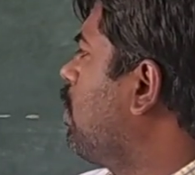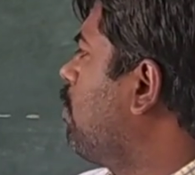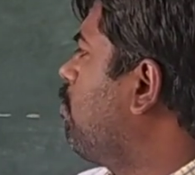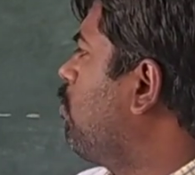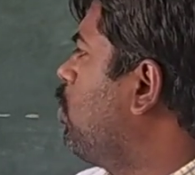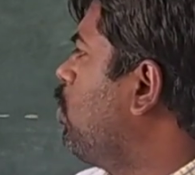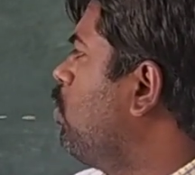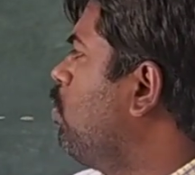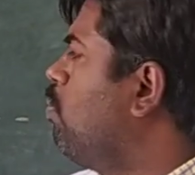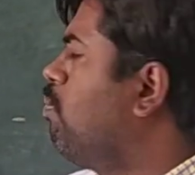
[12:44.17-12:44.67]

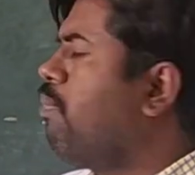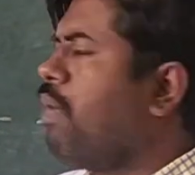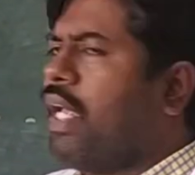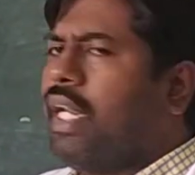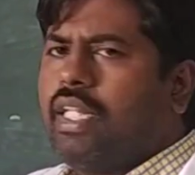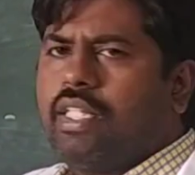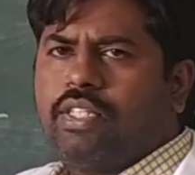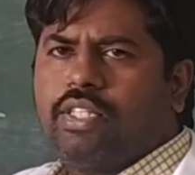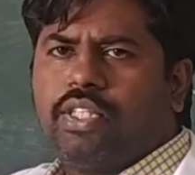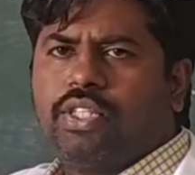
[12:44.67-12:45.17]
up to
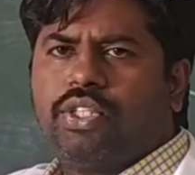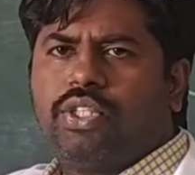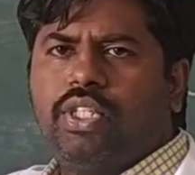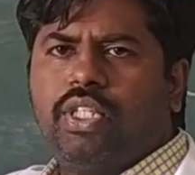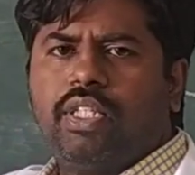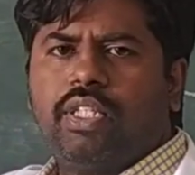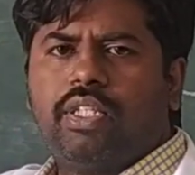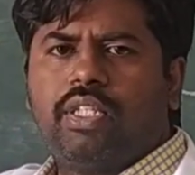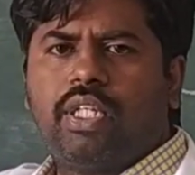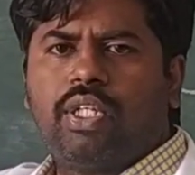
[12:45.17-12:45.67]
minus
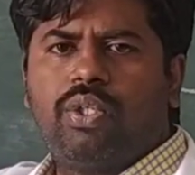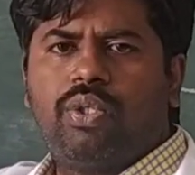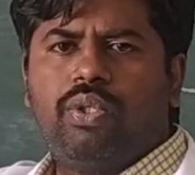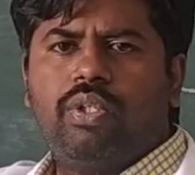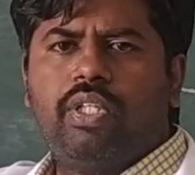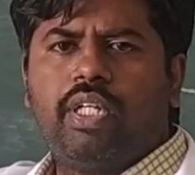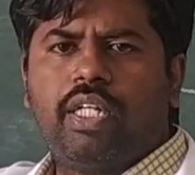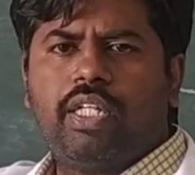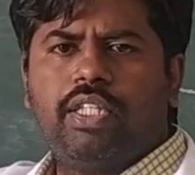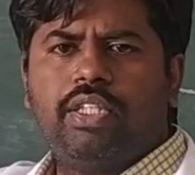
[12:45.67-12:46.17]
60,
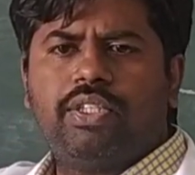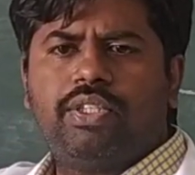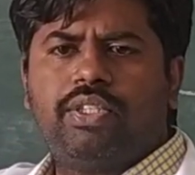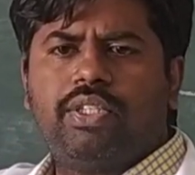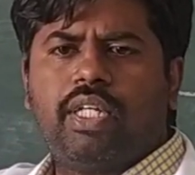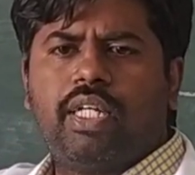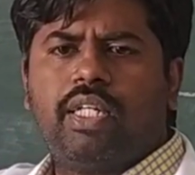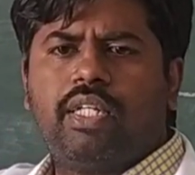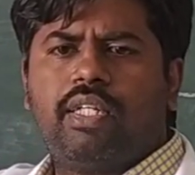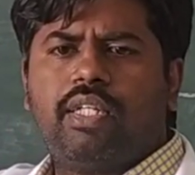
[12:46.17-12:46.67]
that
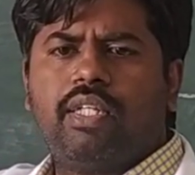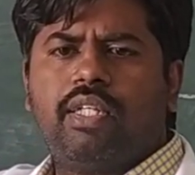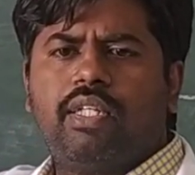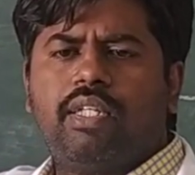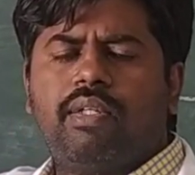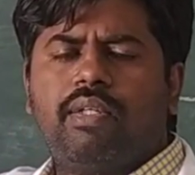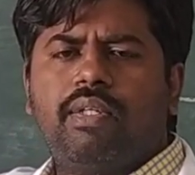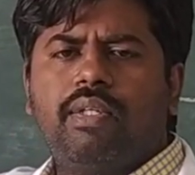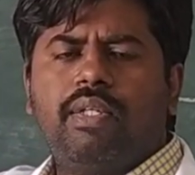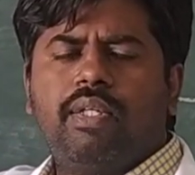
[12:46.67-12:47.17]
is at
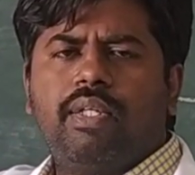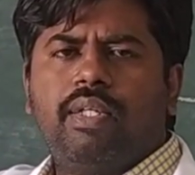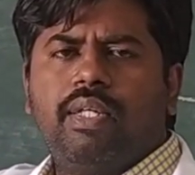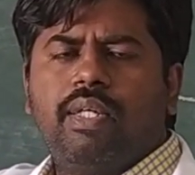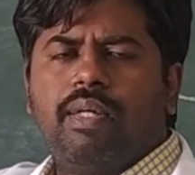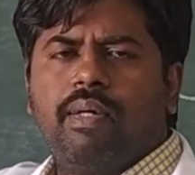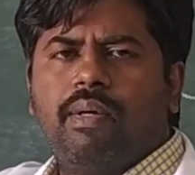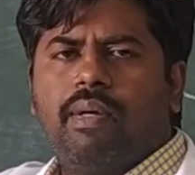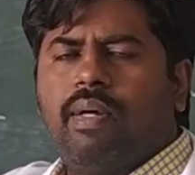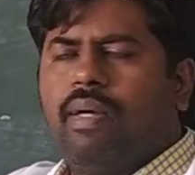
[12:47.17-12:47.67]

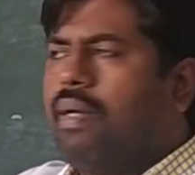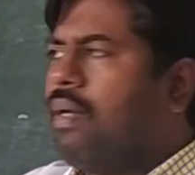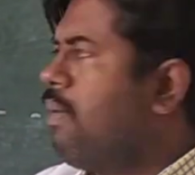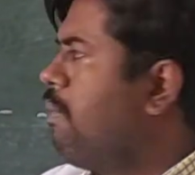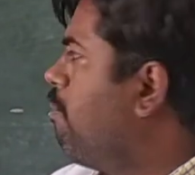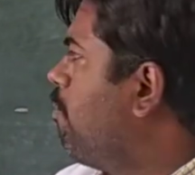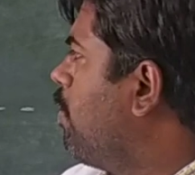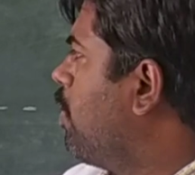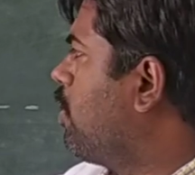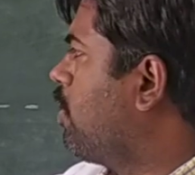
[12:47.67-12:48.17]

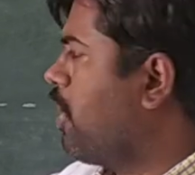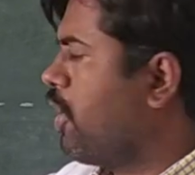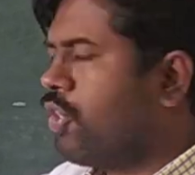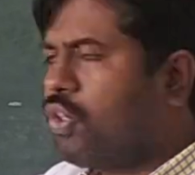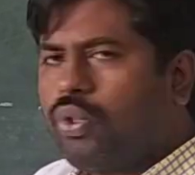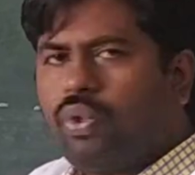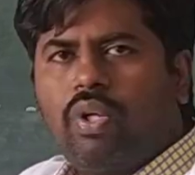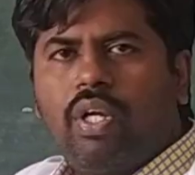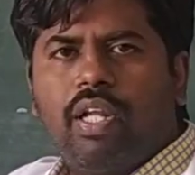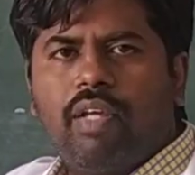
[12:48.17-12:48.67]
the
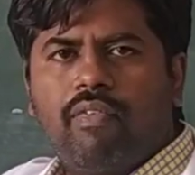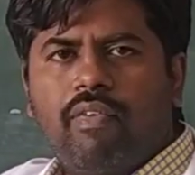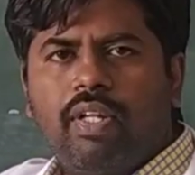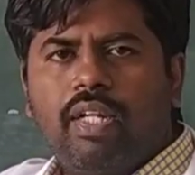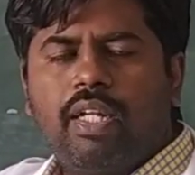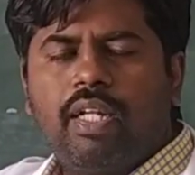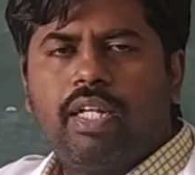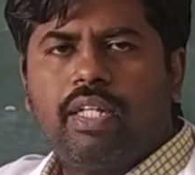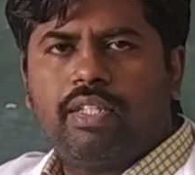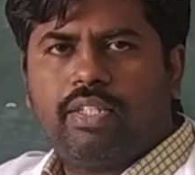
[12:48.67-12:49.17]
threshold
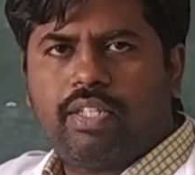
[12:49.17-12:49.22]
level.